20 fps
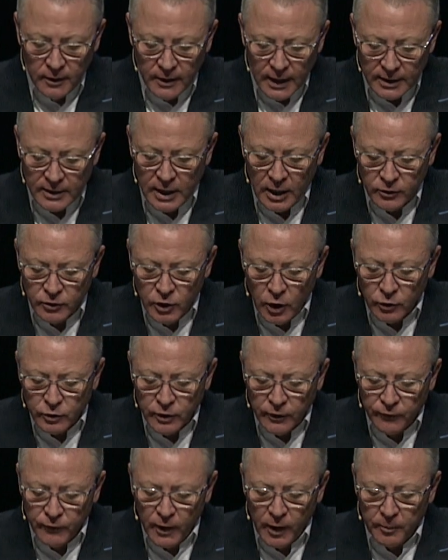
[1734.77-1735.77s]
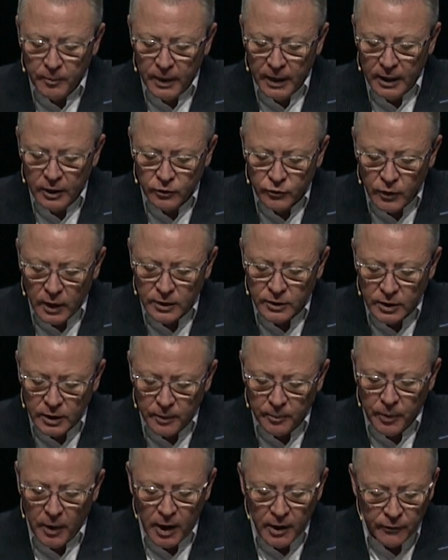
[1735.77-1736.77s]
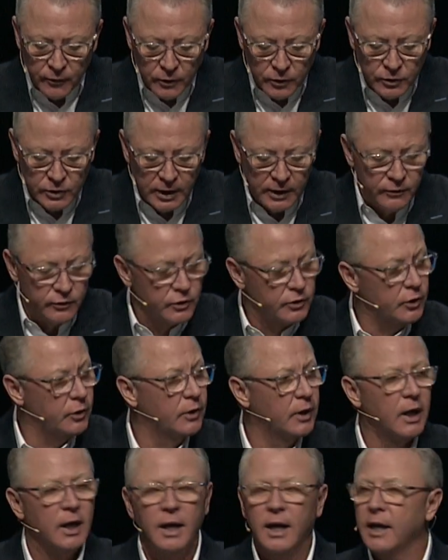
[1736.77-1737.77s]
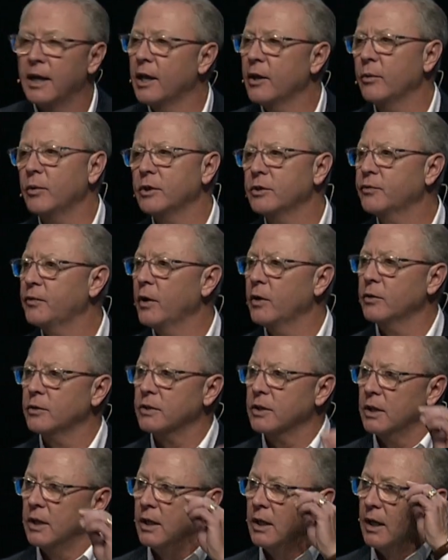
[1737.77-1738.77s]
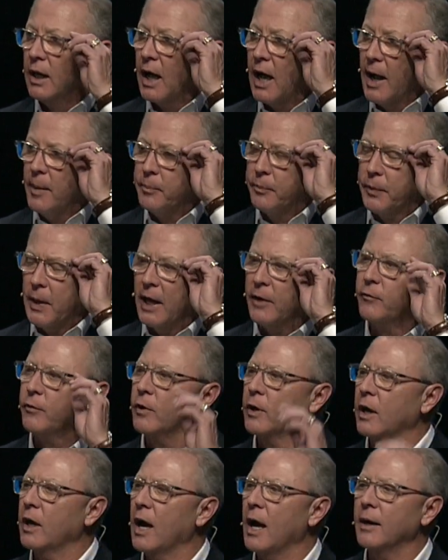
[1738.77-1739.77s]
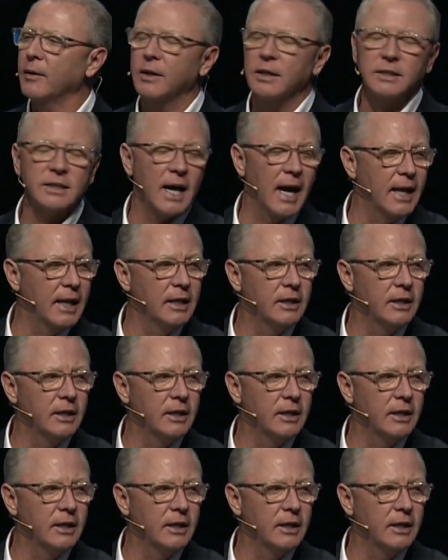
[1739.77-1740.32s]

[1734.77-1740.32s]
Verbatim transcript: That's how Joseph felt being entrusted to Potiphar's chief steward. In other words, folks, I'm thankful to God because I